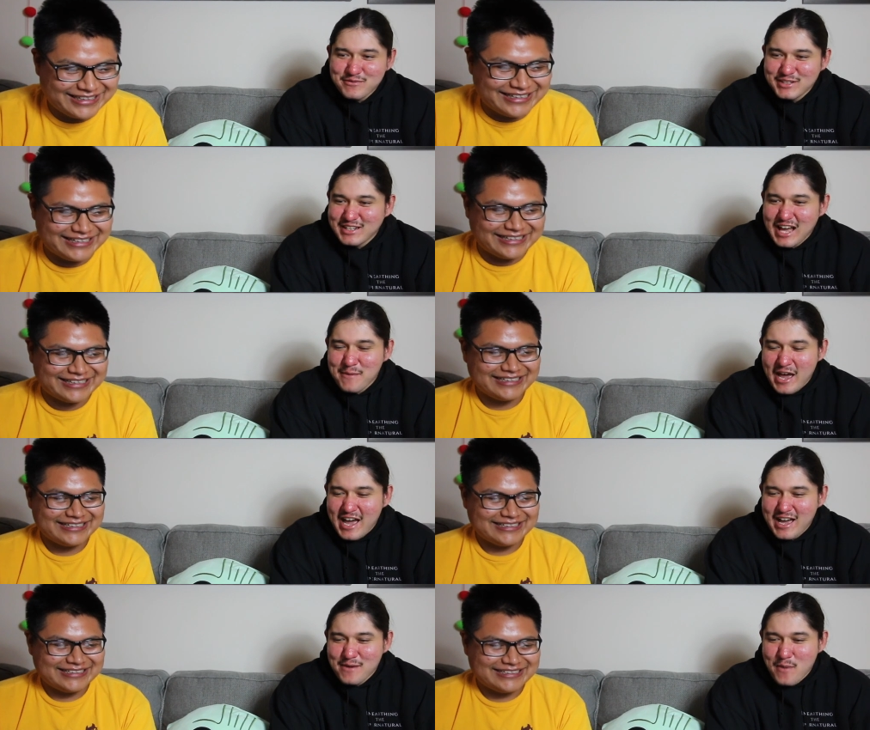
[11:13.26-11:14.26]
Speaker 1: but I'm
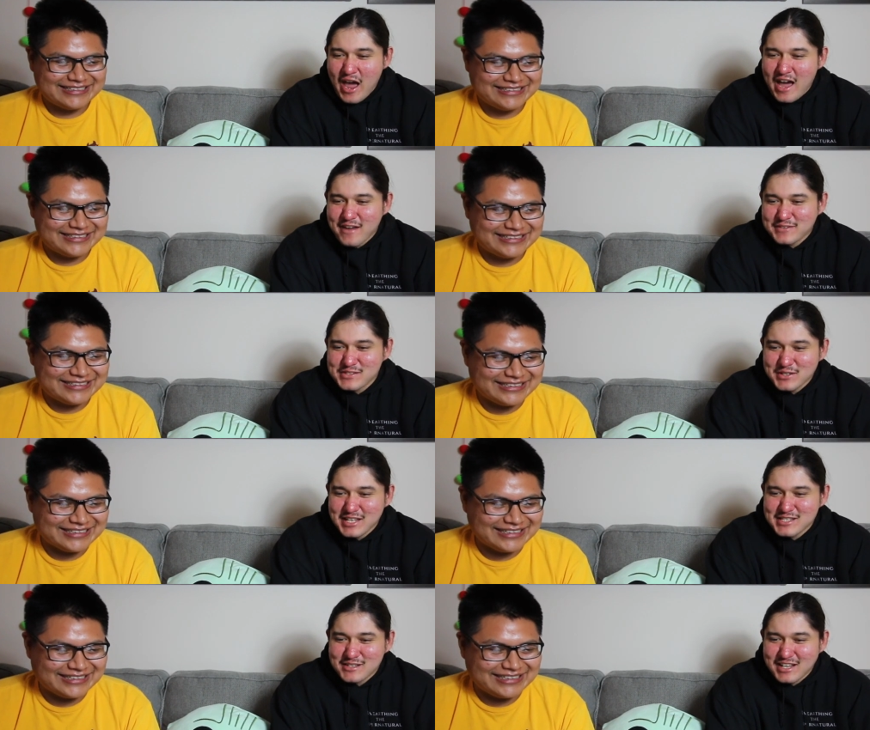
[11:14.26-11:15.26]
ha- I'm half, so
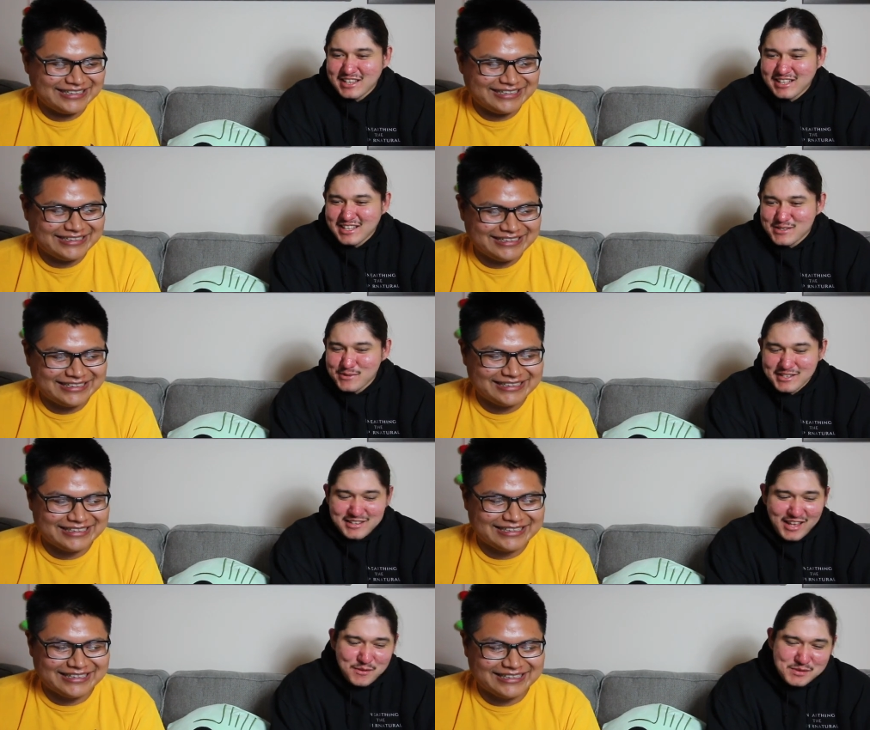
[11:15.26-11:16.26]
that's I think that's
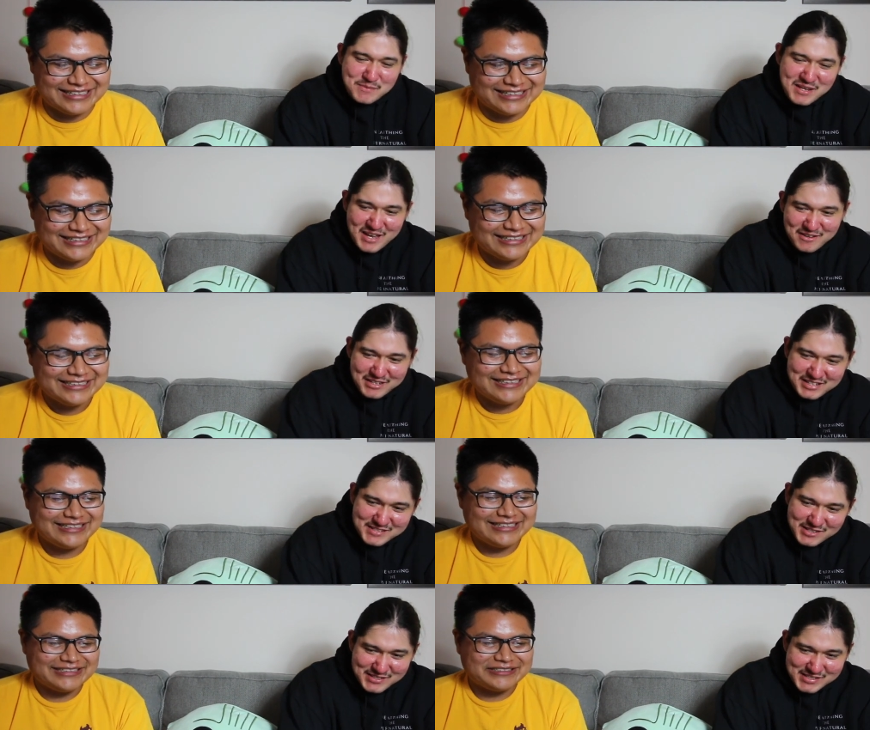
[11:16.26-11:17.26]
what helps me out get
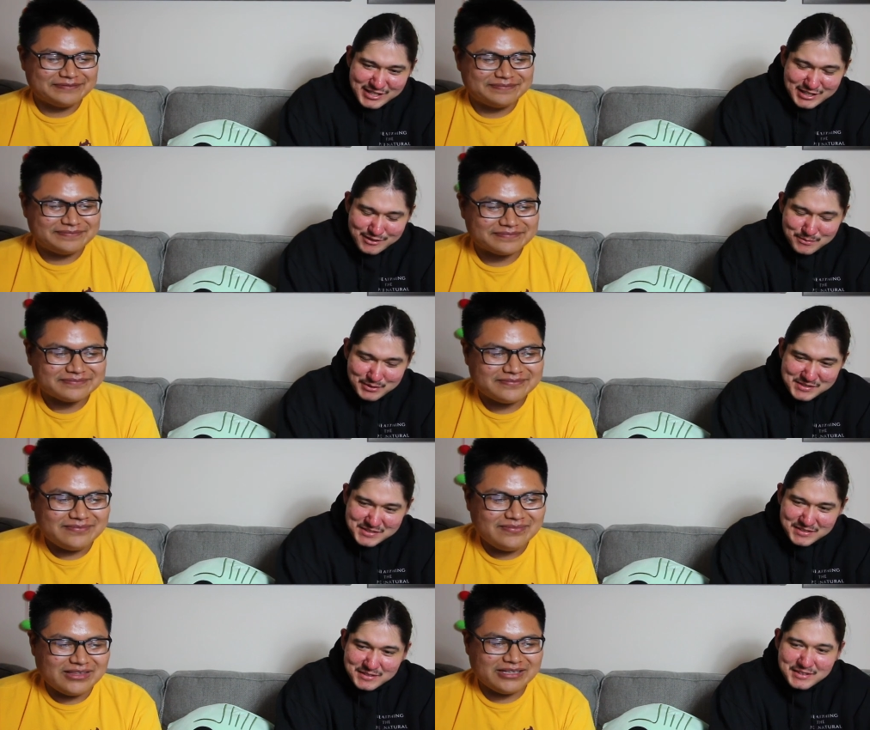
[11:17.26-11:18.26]
as tall as I am. But
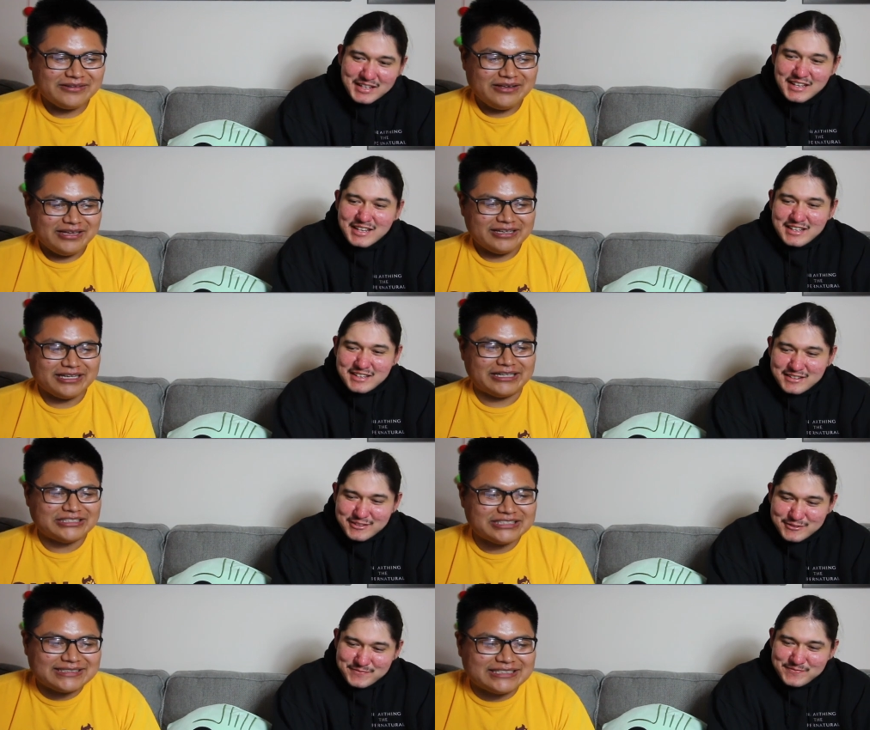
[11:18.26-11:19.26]
still, yeah,
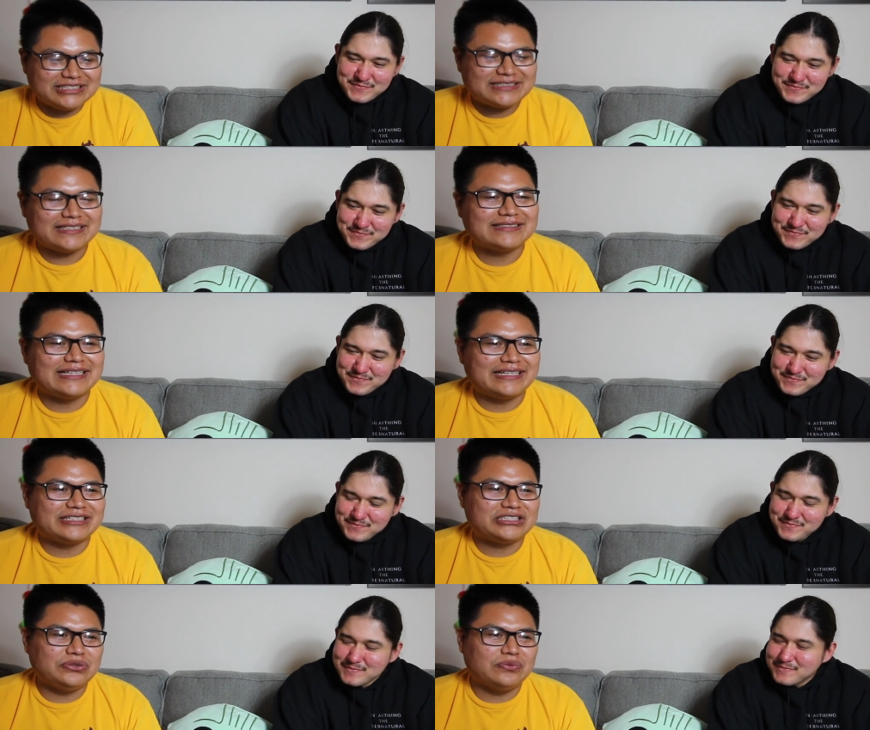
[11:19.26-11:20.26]
yeah, it just
Speaker 2: it just sucks that
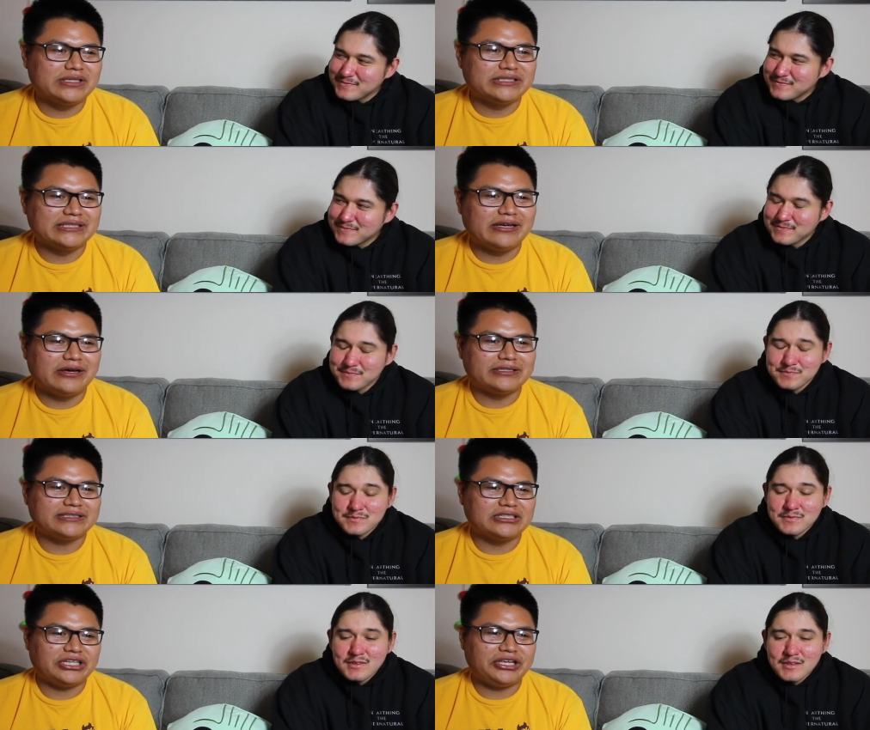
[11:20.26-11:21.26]
like she was uh,
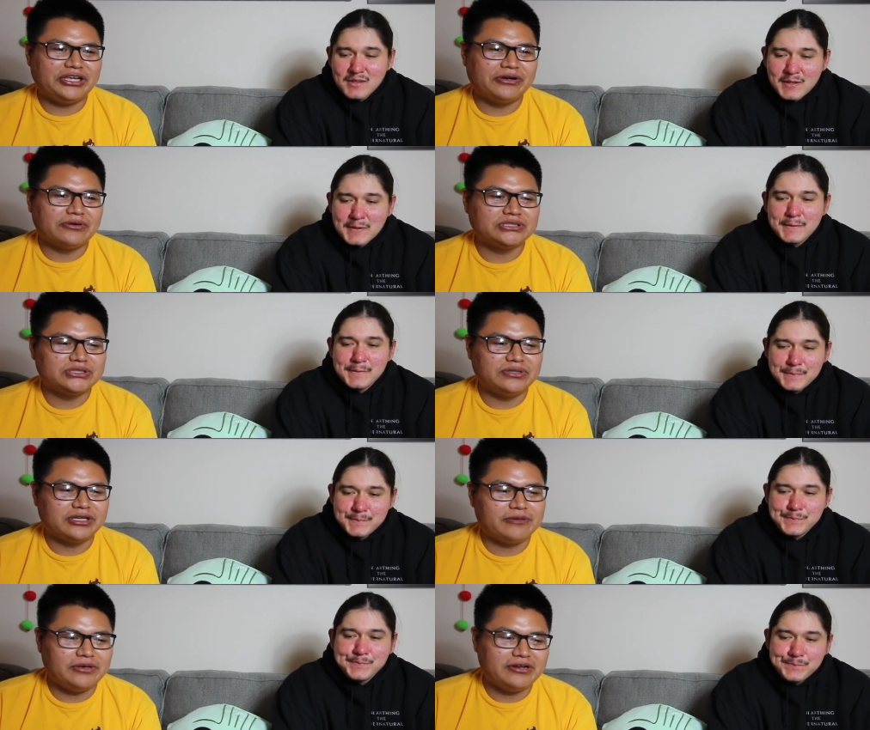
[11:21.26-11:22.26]
such a hero to
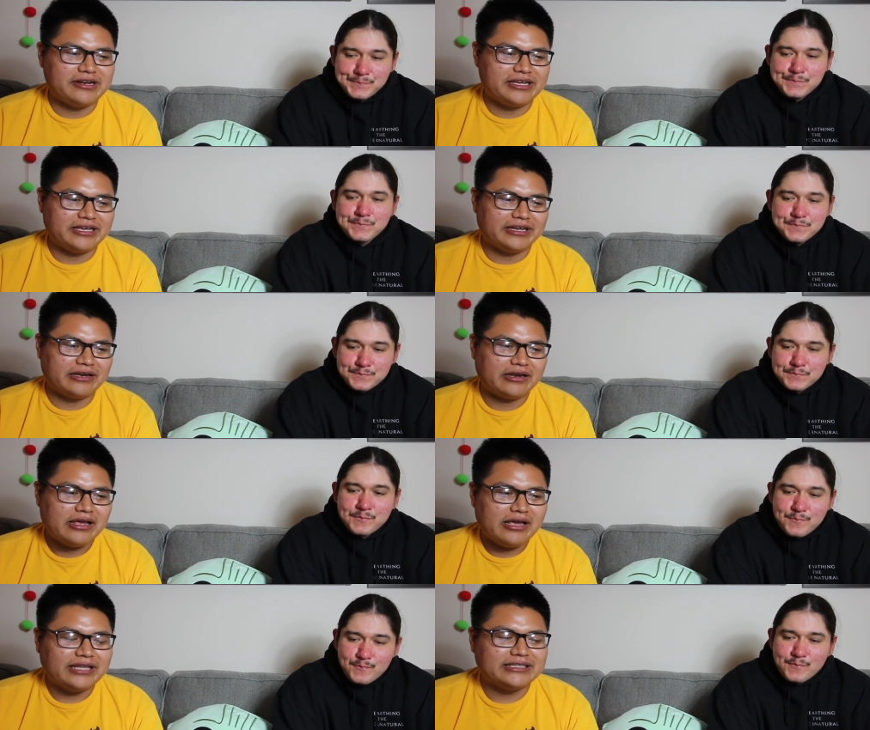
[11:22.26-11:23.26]
the community and
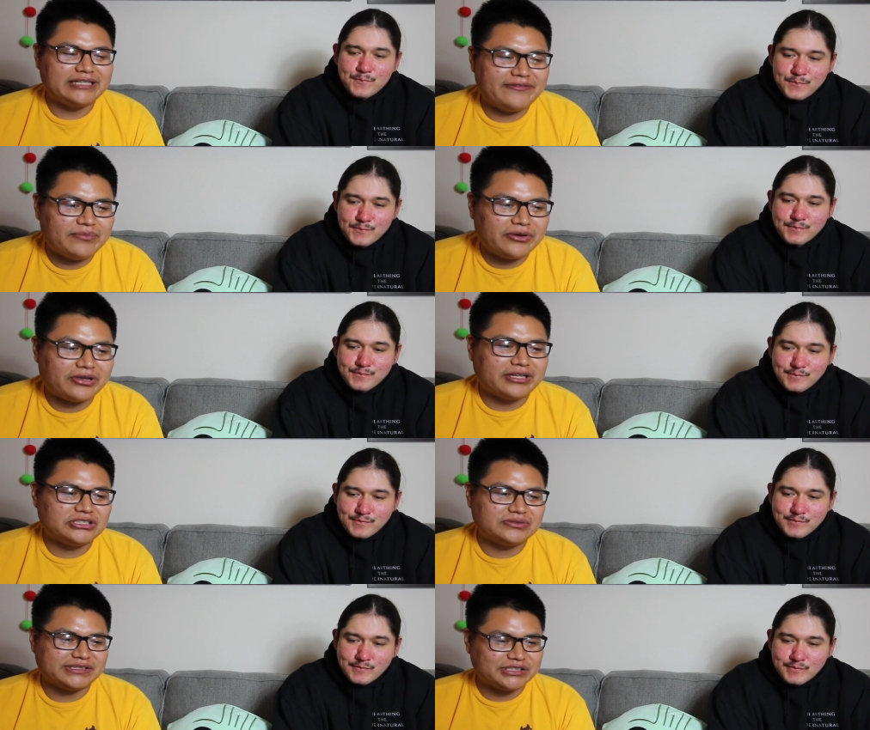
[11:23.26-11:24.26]
and the Native
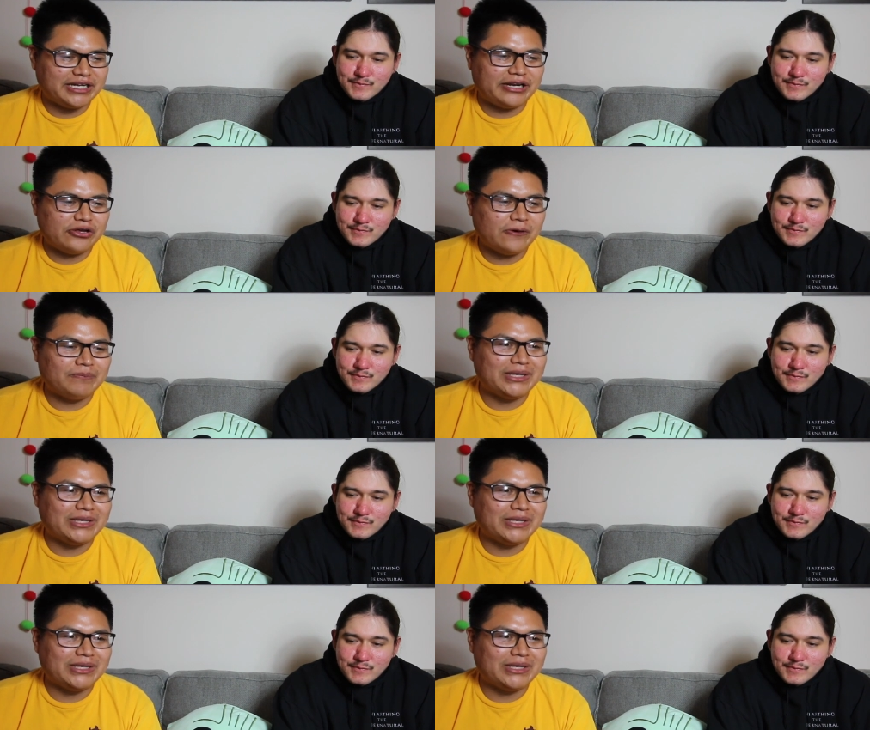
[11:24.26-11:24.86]
American she was a shining hope